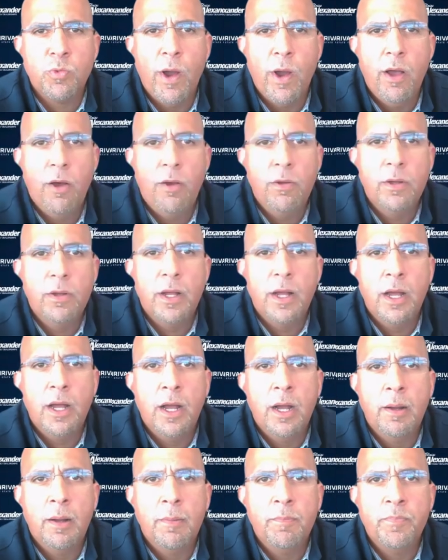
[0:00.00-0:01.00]
as well.
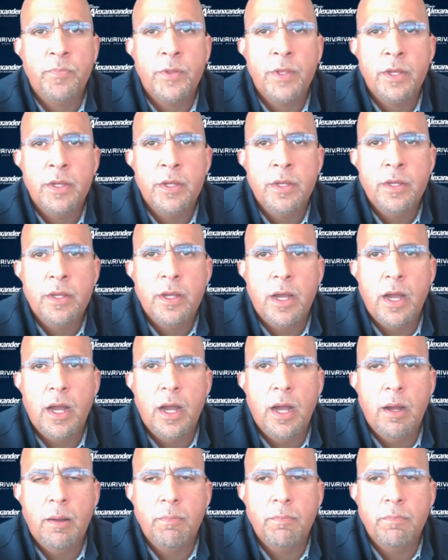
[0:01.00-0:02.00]

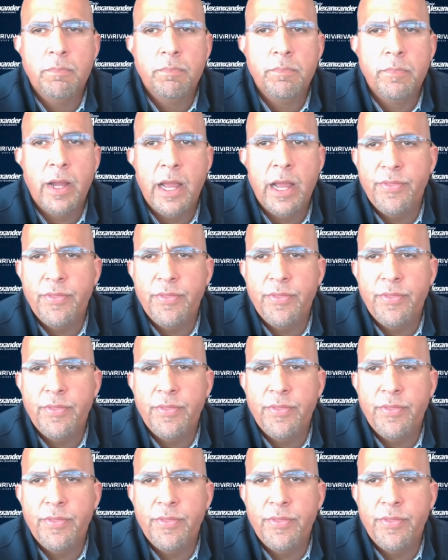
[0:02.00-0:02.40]
And